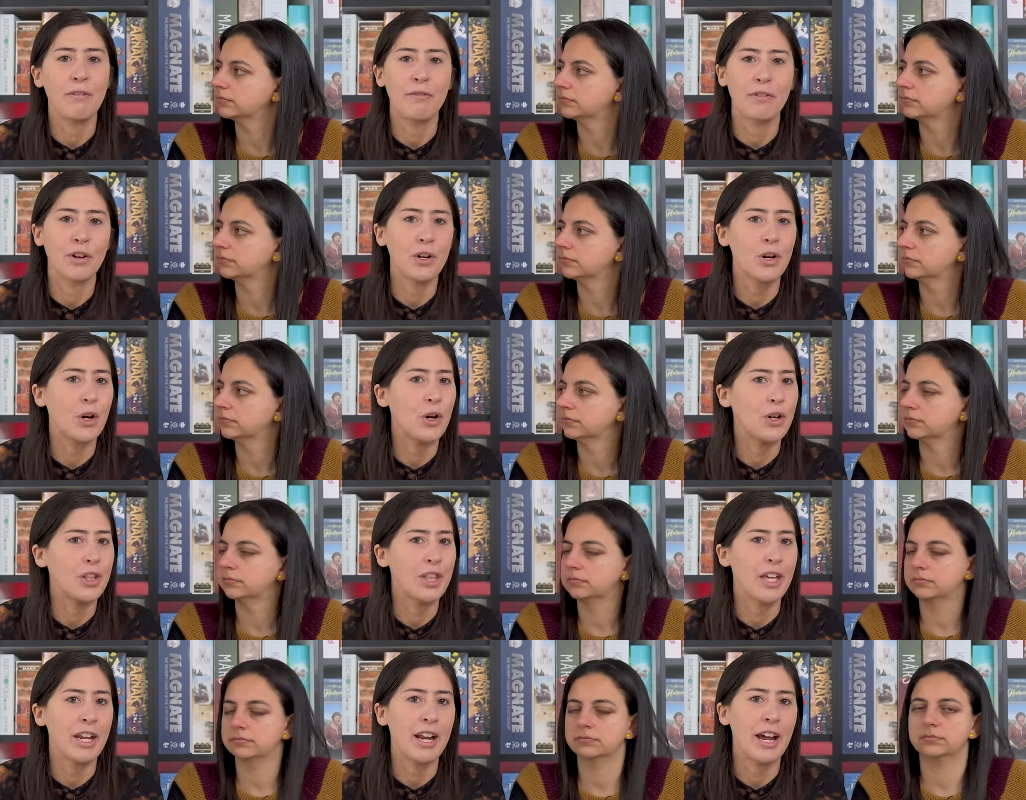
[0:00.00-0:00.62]
Speaker 1: forgot
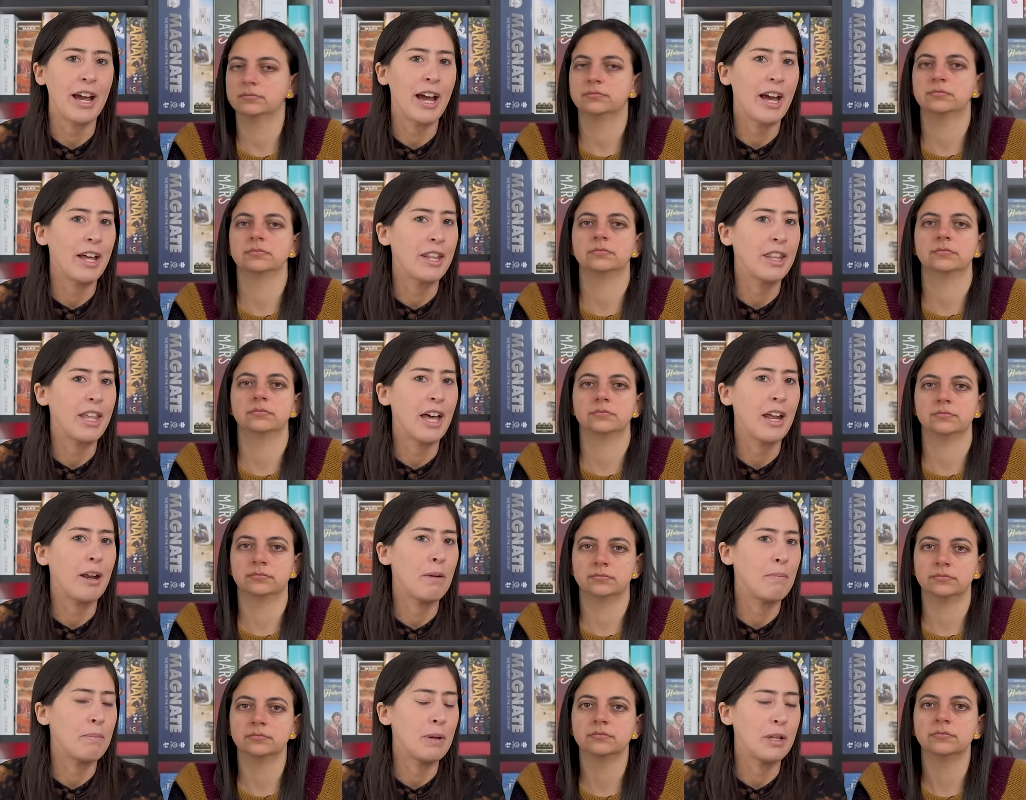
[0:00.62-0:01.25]
that i had mm. that
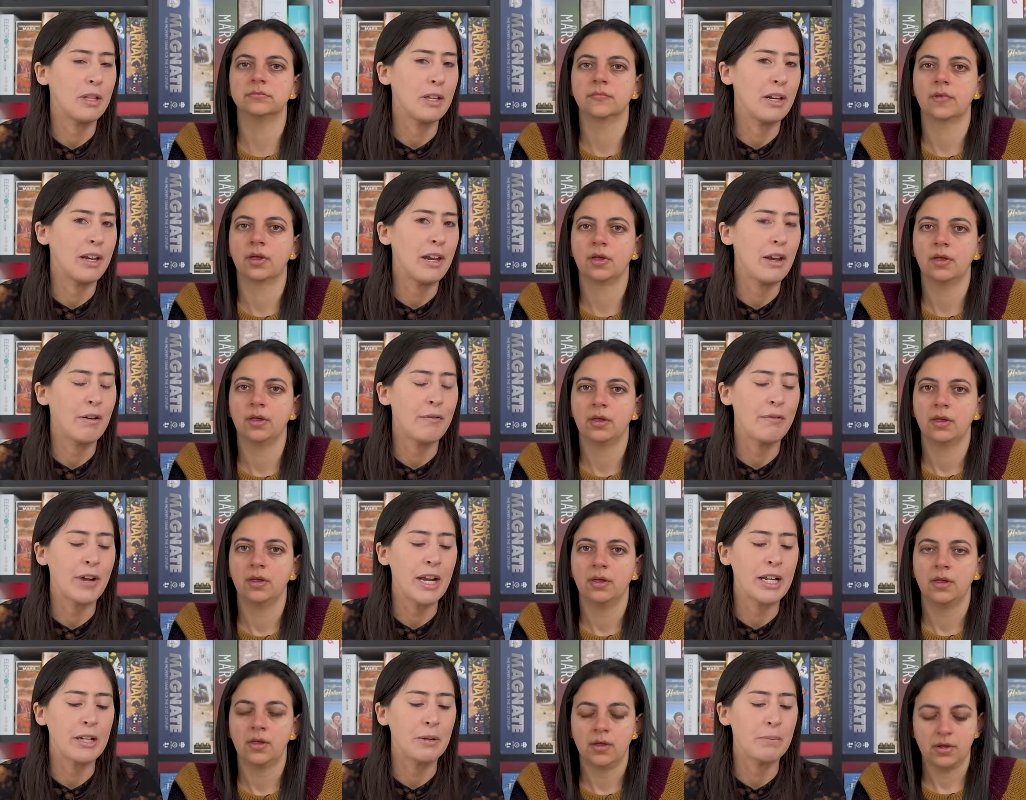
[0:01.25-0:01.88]
ability
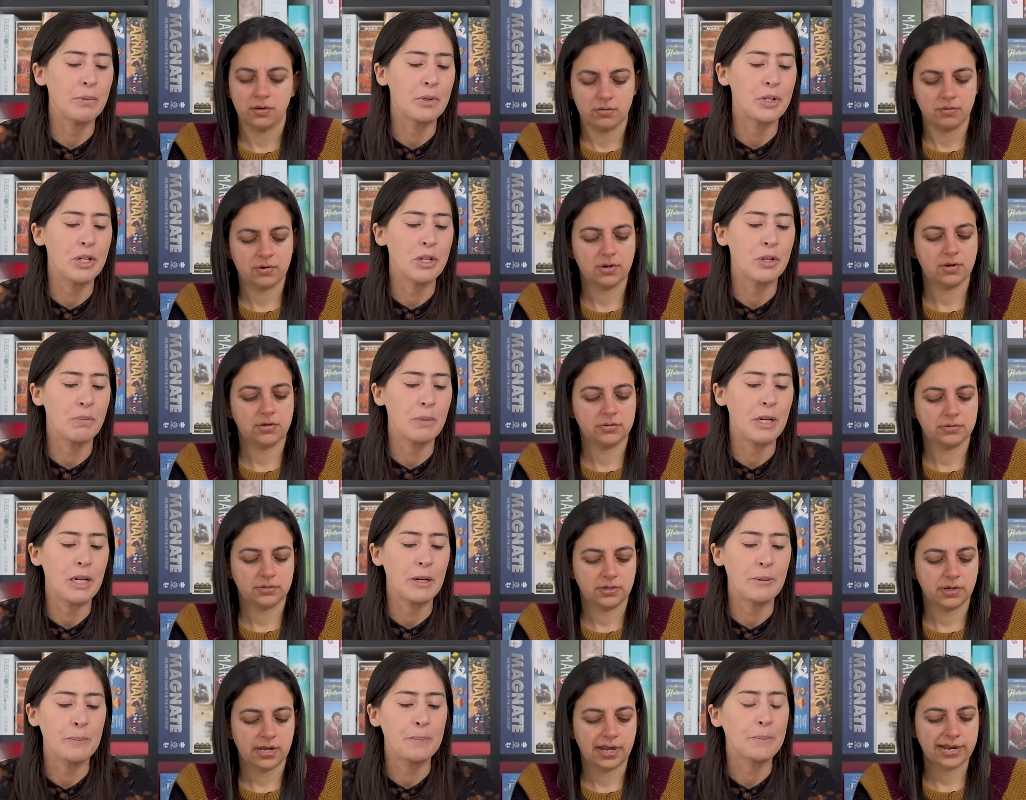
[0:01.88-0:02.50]
available well, to
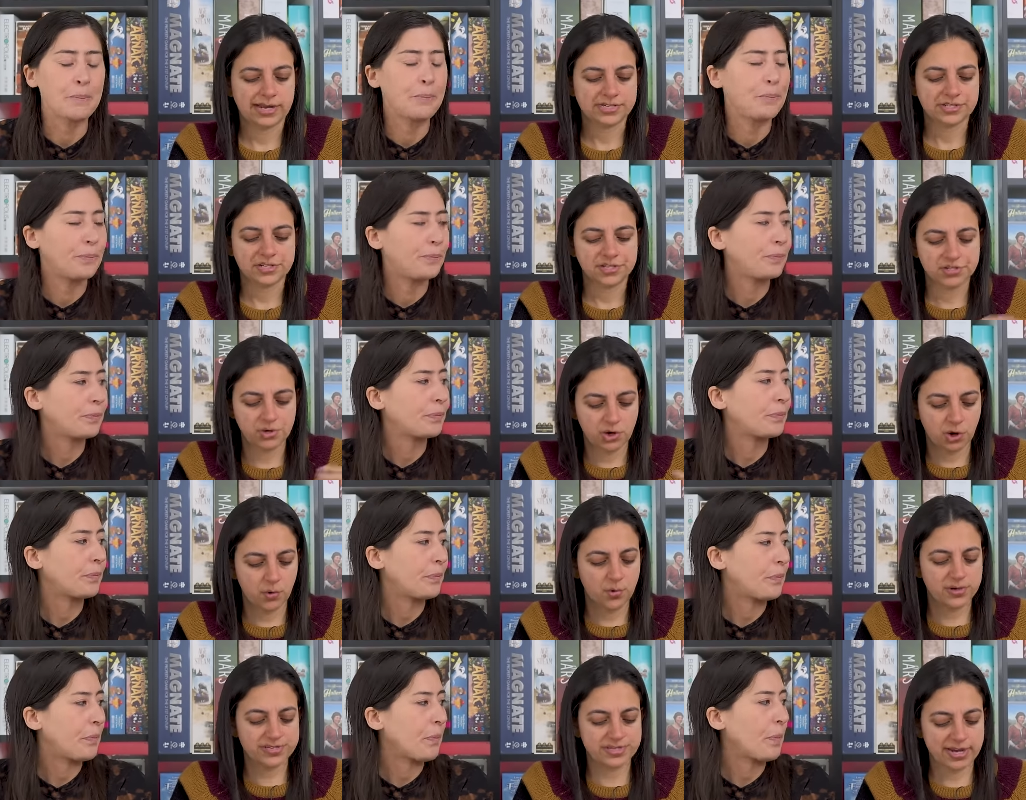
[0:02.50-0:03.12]
Speaker 2: me i guess because you're
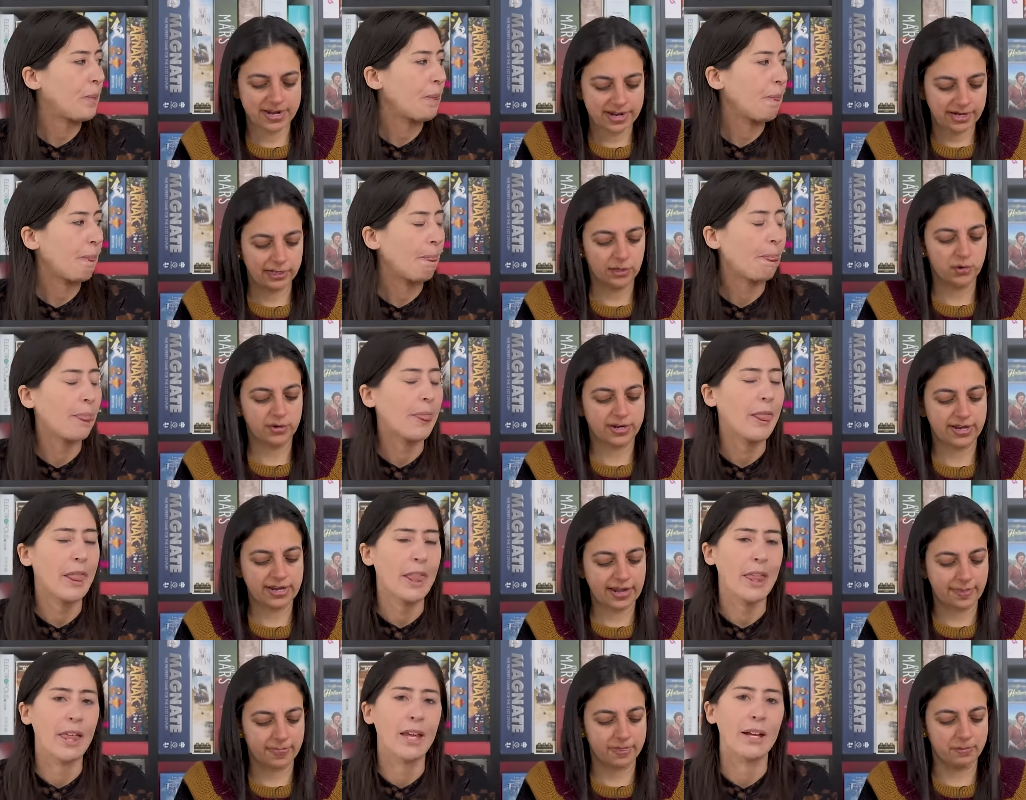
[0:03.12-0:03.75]
always kind of
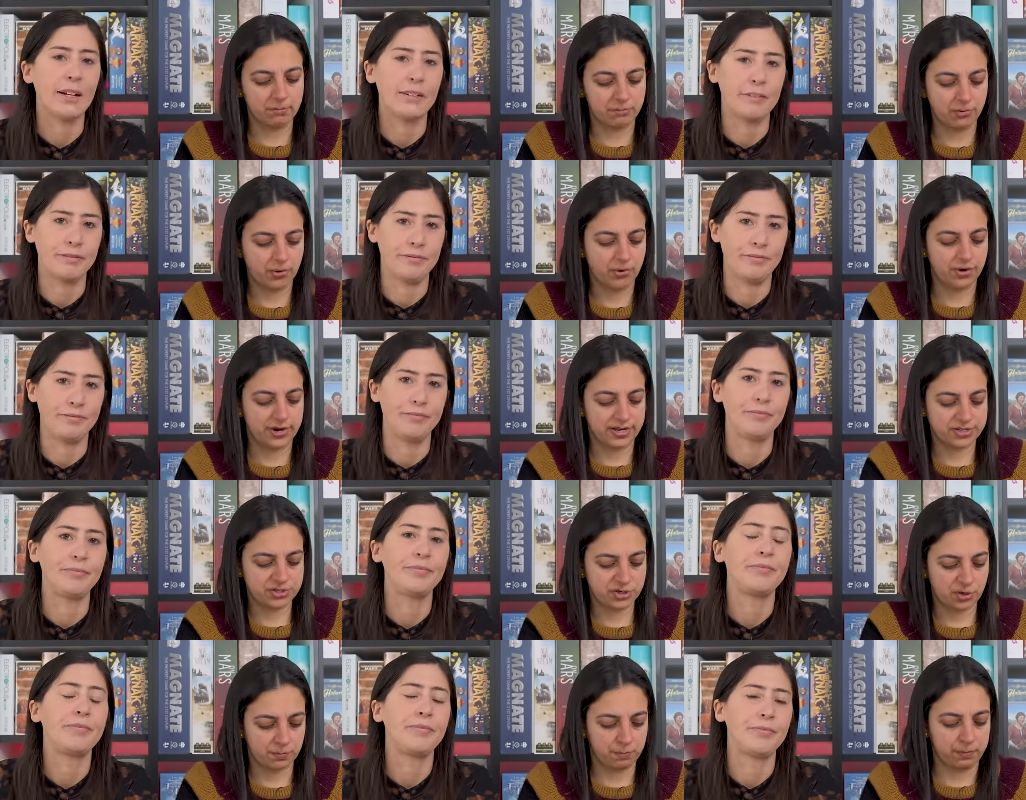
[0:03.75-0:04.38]
looking at the board as
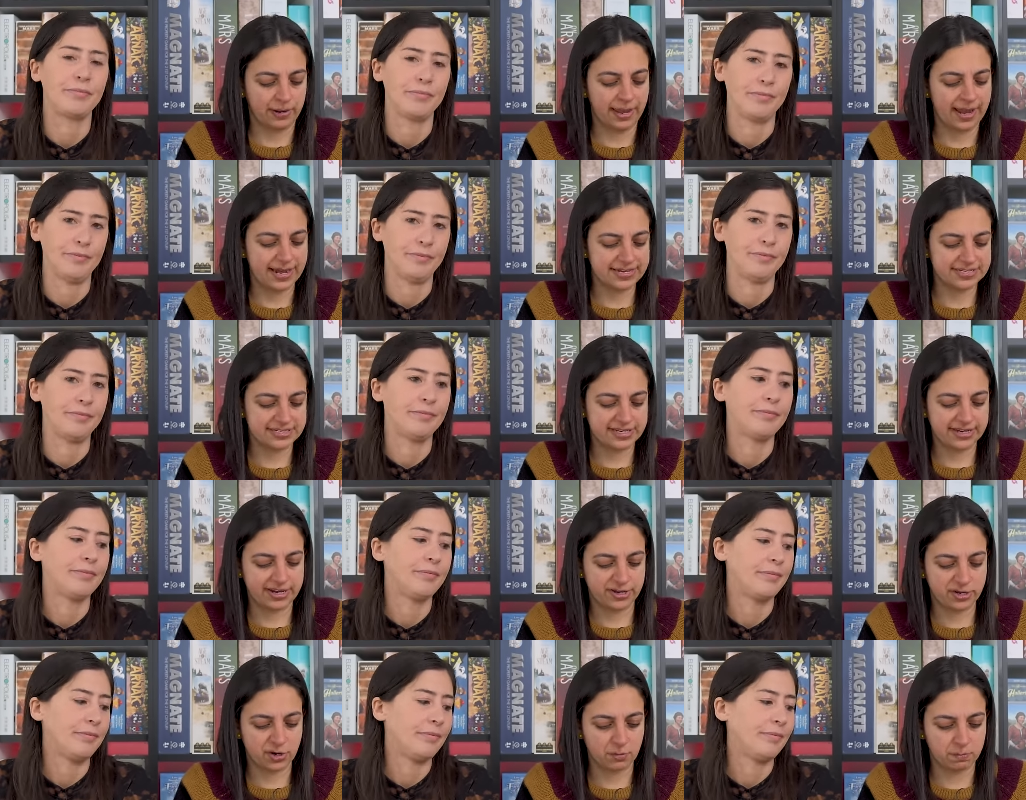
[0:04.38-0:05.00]
you're placing
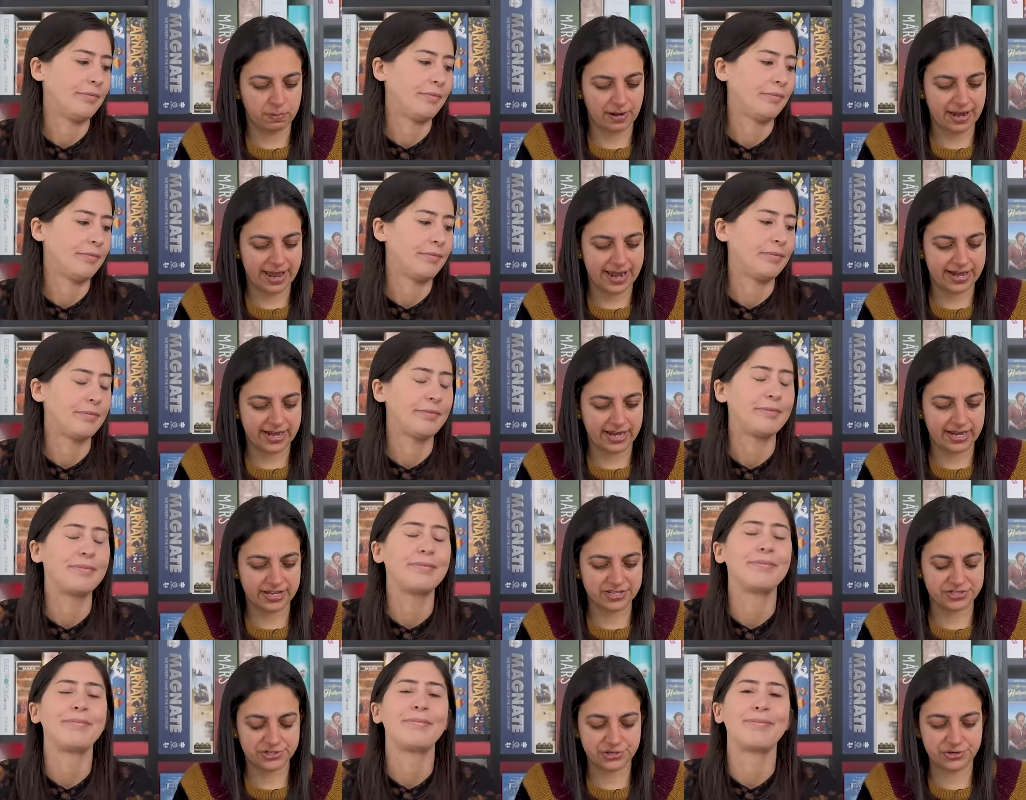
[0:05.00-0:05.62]
and you're planning
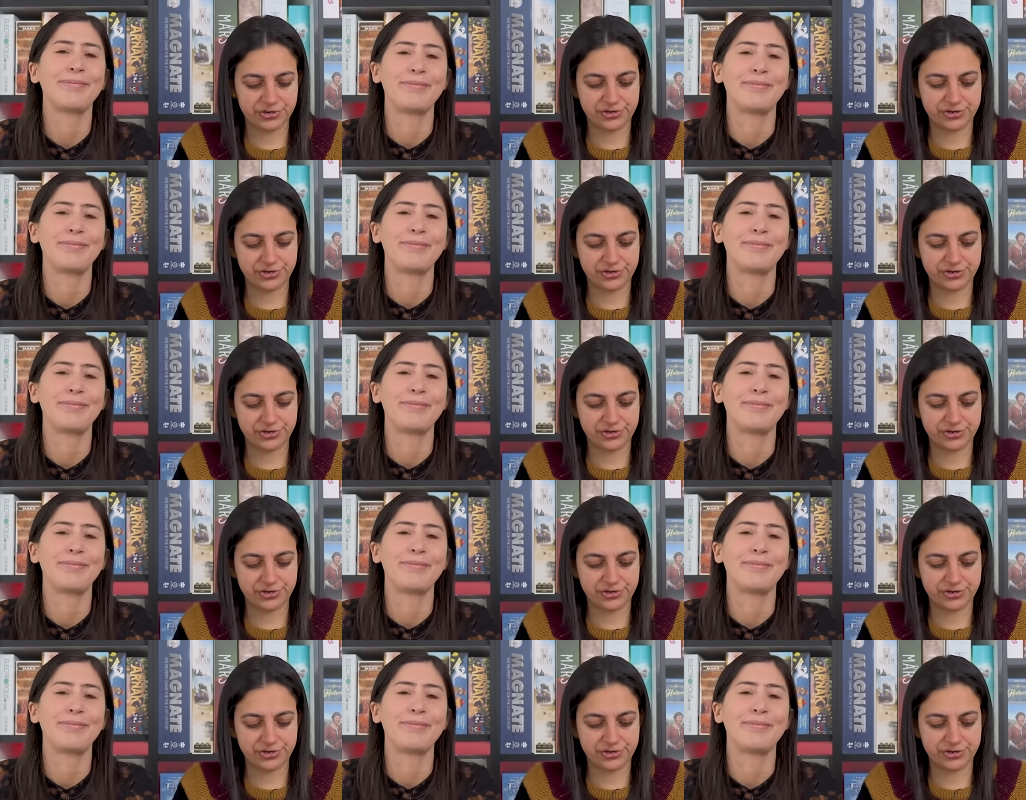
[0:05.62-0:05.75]
and so